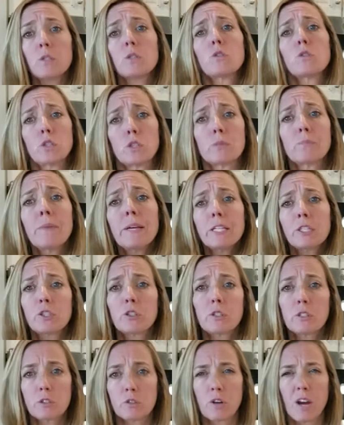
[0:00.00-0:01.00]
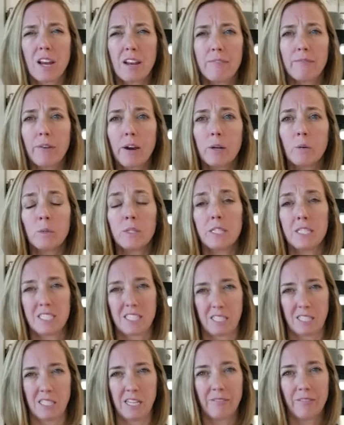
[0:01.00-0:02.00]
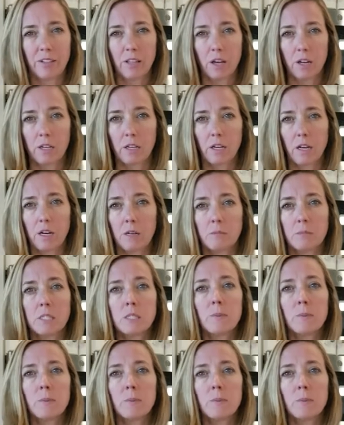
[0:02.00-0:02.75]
so just make sure to try to find one that doesn't have a lot of gums,